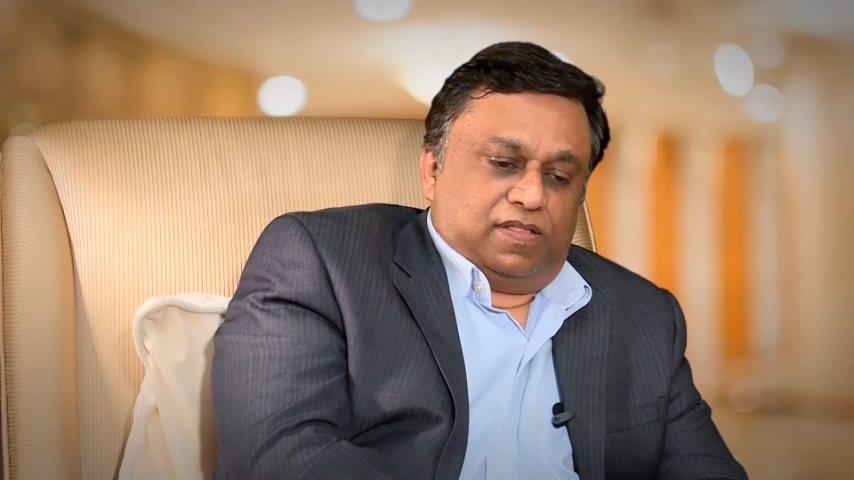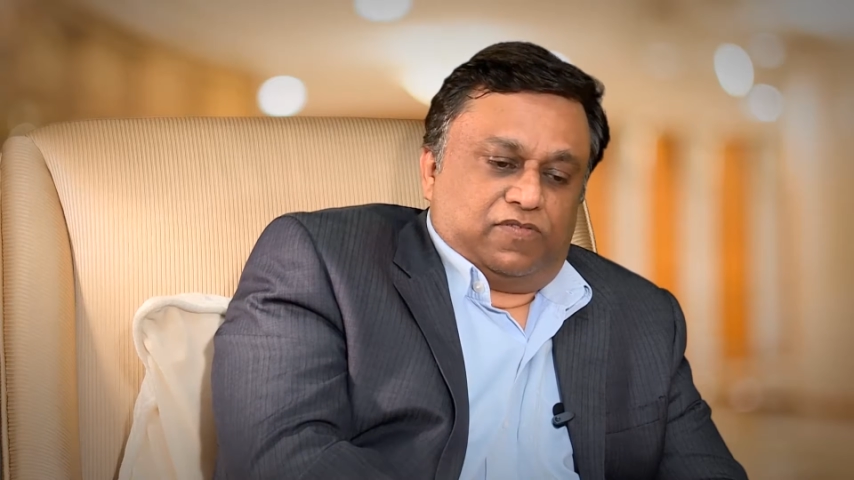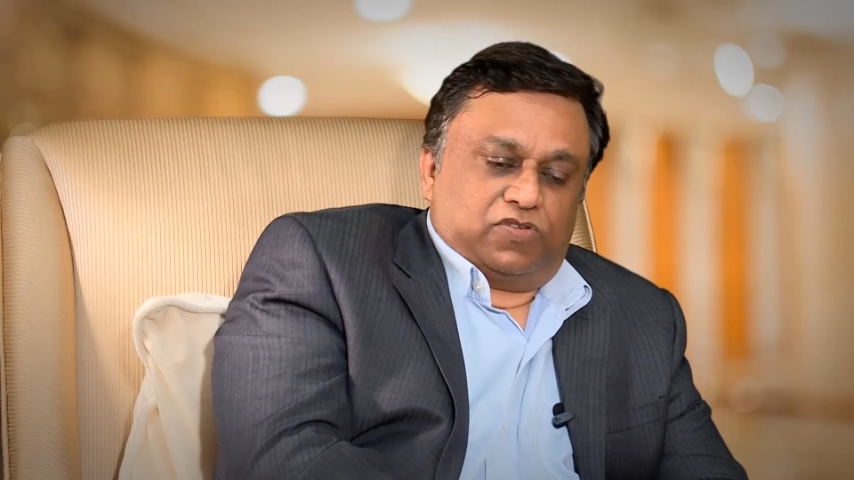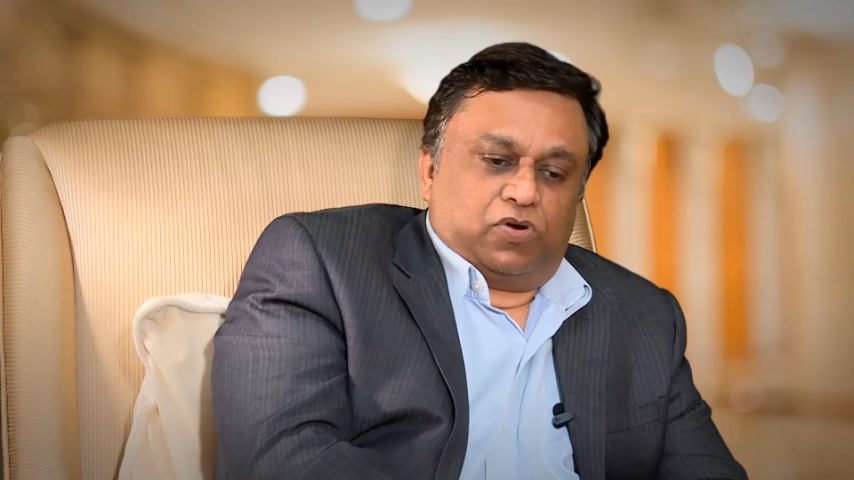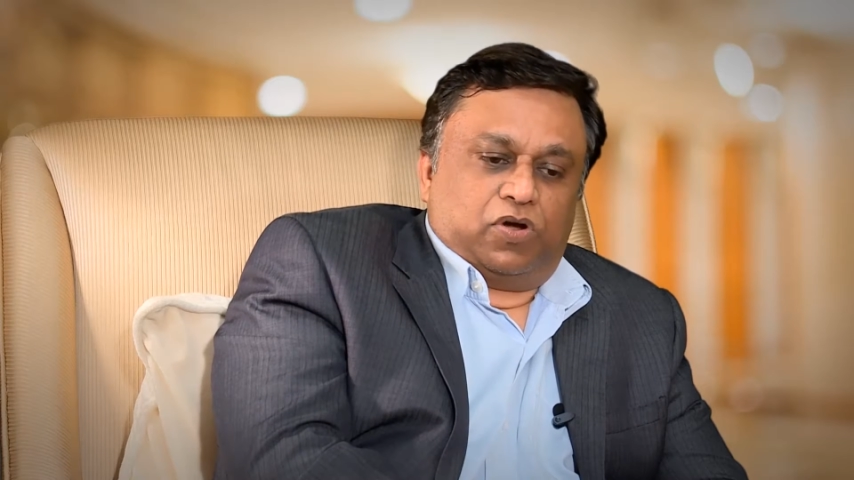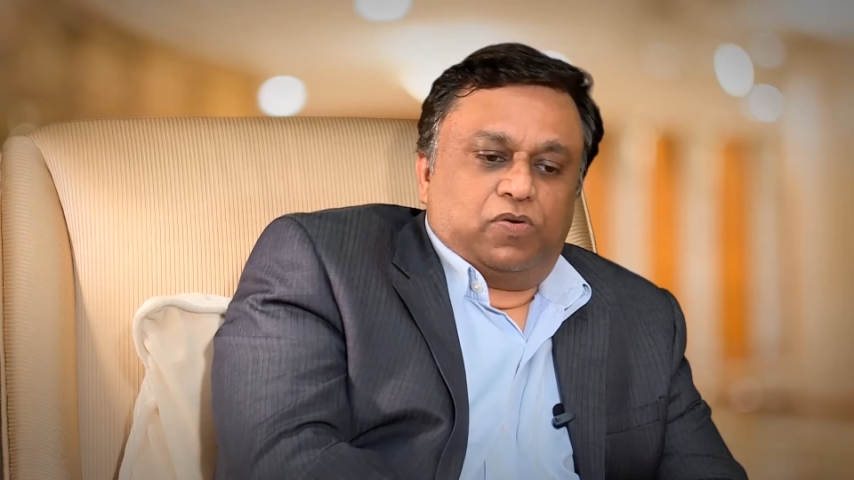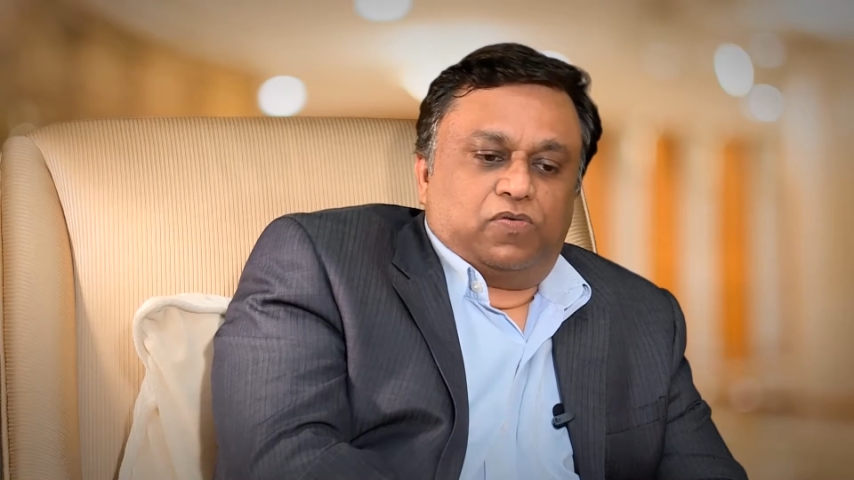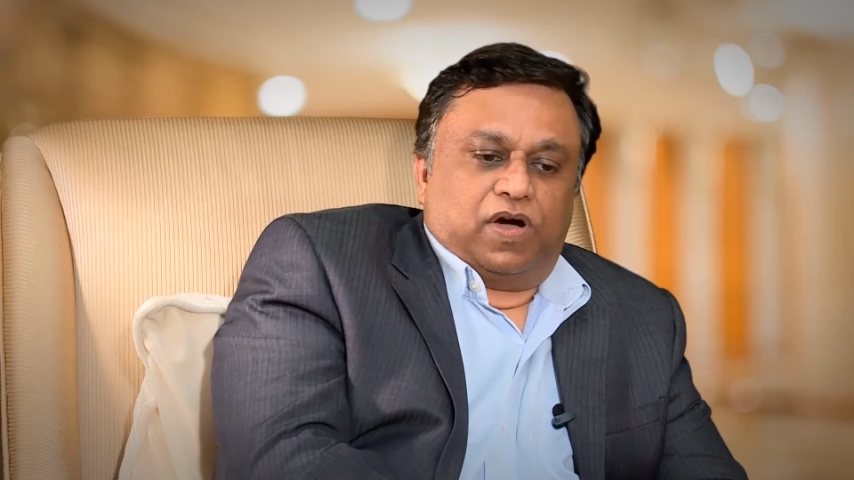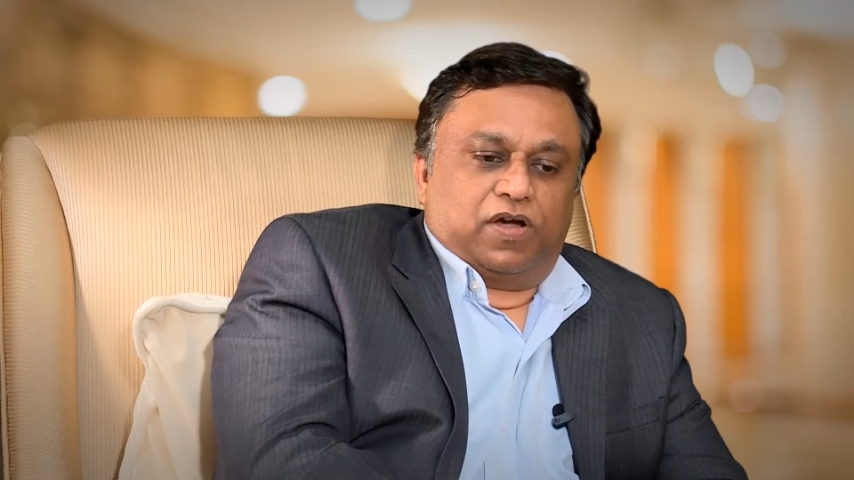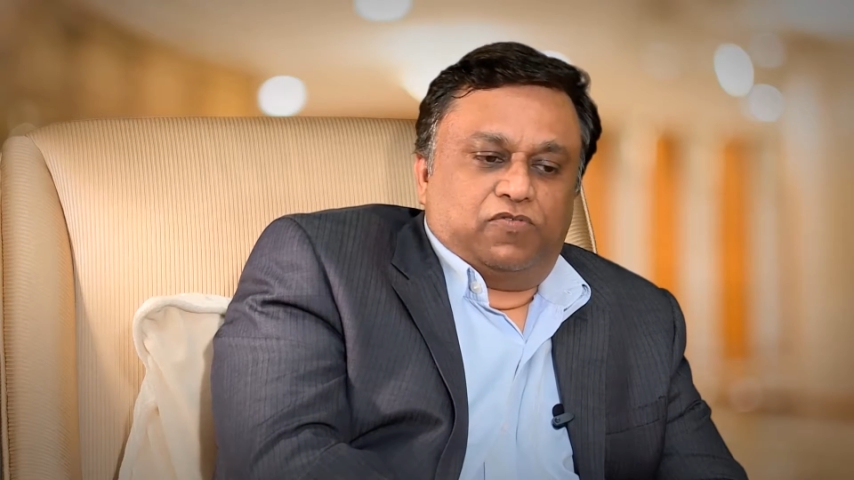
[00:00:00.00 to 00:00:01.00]
There was a lot
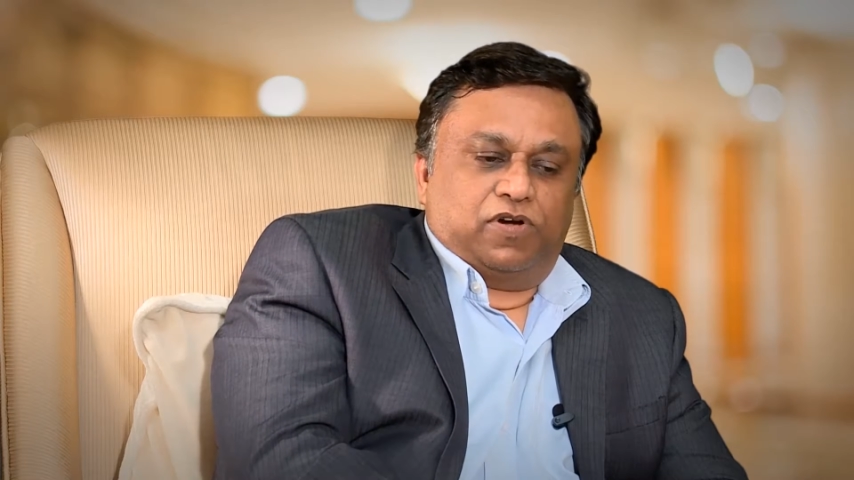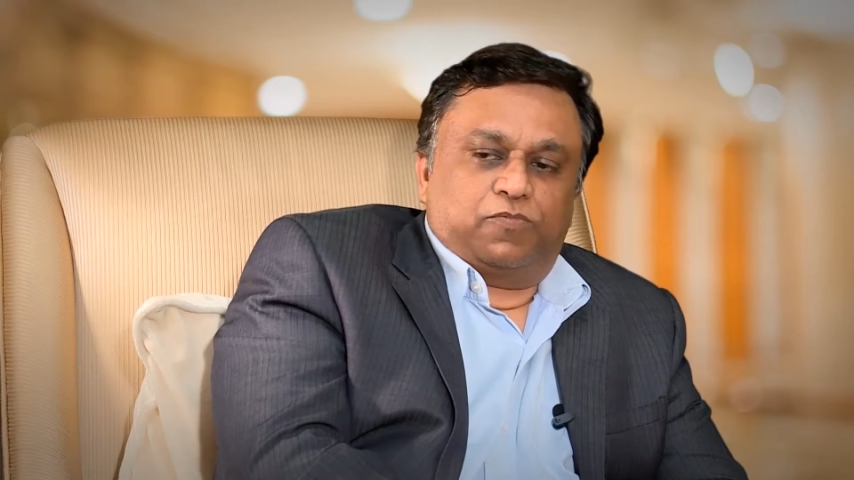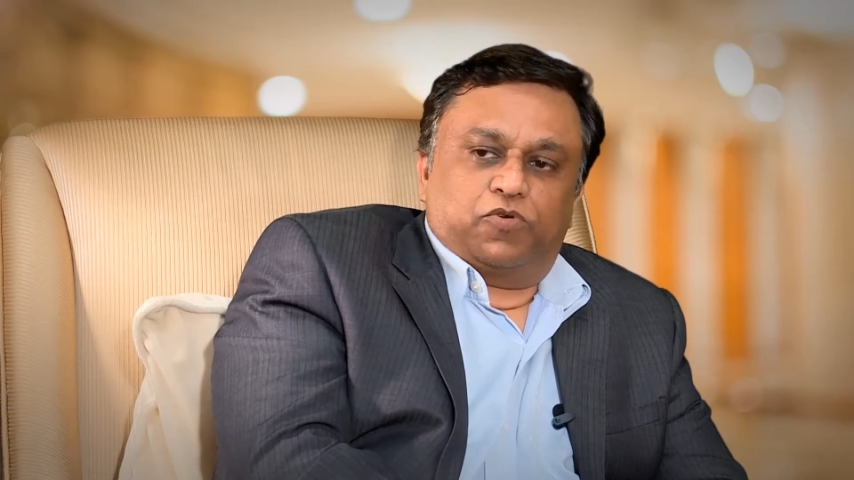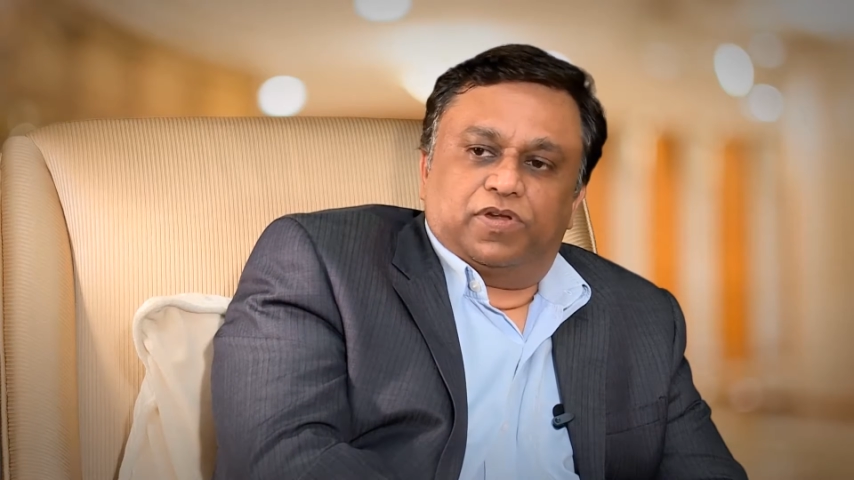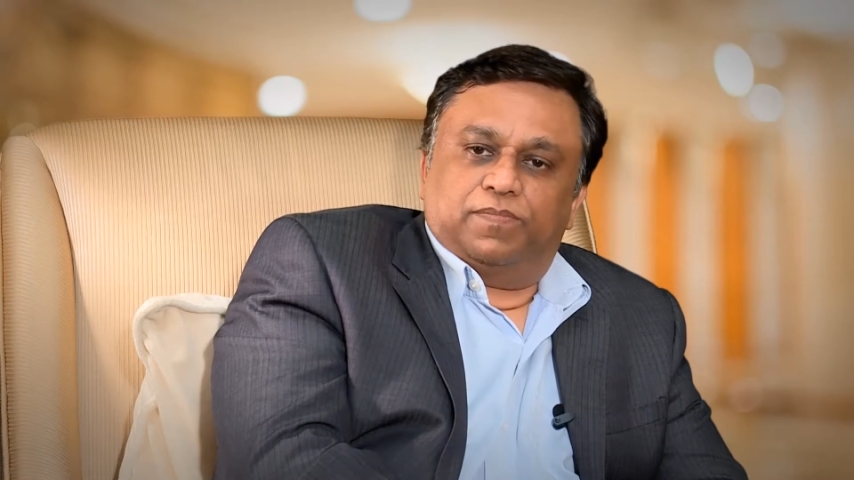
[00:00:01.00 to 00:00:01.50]
of hard work put